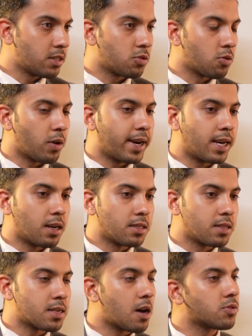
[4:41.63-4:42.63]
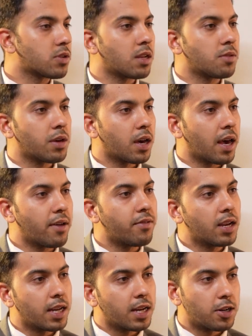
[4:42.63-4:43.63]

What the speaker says: So this house can be a heavenly